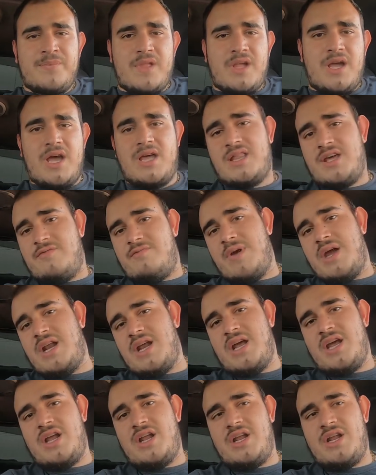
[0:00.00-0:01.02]
and they've made
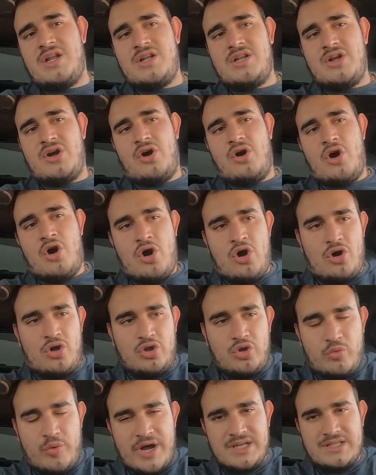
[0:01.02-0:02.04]
it all
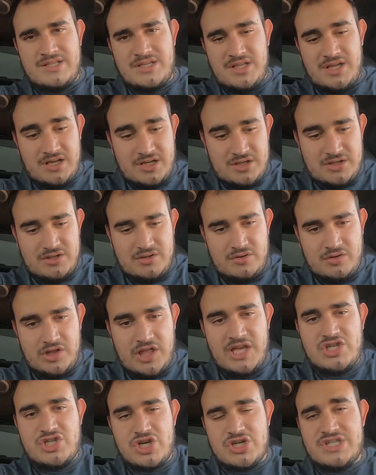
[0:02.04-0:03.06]
the way to
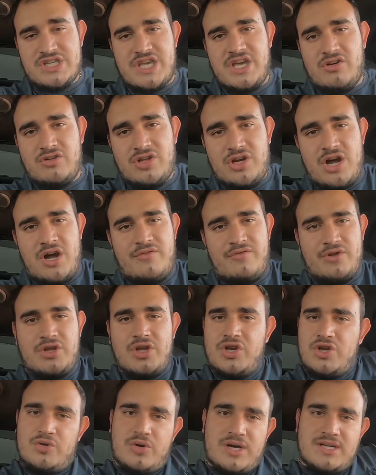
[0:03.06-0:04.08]
they just killed it off with the
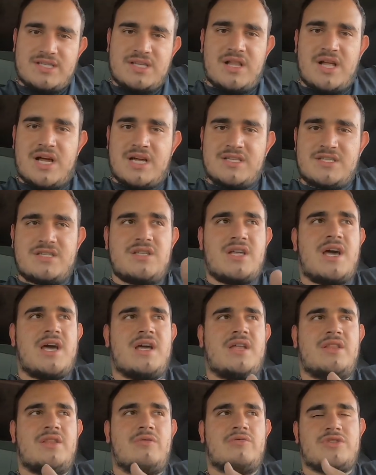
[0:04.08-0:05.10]
new S-Class,
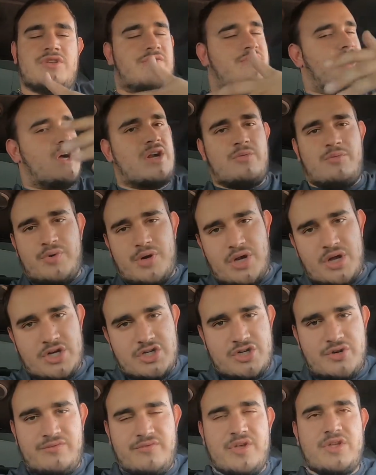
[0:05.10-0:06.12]
that there was the final
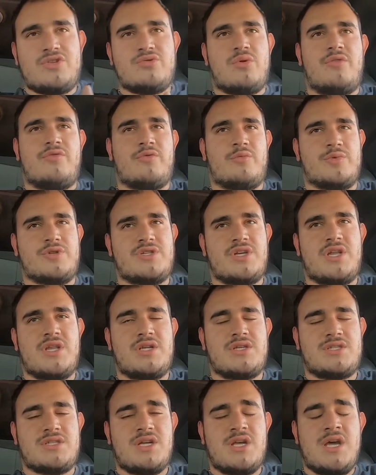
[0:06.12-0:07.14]
production V12 from
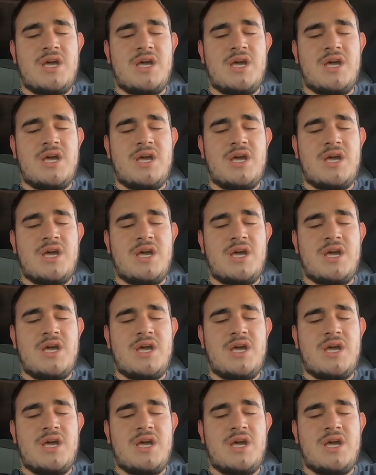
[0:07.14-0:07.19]
Mercedes.